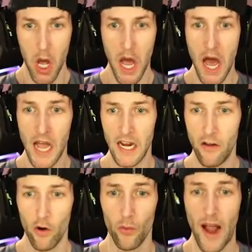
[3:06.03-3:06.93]
Oh, I
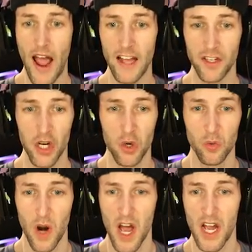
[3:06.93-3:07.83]
hear the rat,
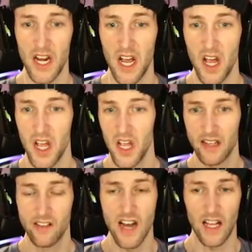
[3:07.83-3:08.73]
dude, run!
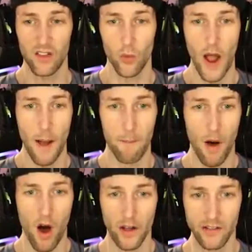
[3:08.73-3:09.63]
And it's not the rat
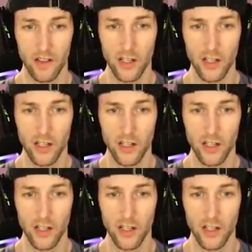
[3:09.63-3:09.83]
boss.